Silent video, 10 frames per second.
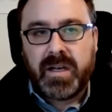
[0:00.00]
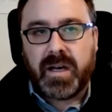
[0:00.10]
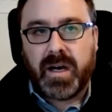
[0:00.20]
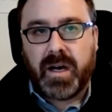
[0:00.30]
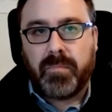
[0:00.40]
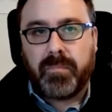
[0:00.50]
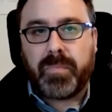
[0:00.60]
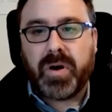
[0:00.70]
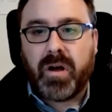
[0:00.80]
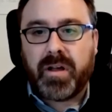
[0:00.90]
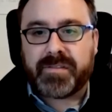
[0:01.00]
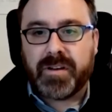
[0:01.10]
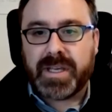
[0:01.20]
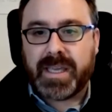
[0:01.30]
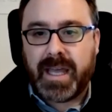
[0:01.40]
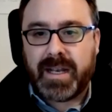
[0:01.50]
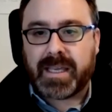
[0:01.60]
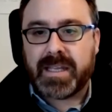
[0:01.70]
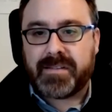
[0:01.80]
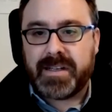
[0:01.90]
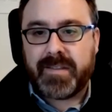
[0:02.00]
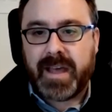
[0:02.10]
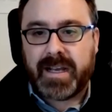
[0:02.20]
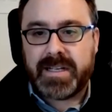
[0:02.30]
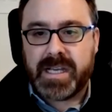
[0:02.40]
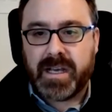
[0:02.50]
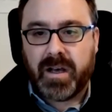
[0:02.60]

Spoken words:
But also, again, it gets into that idea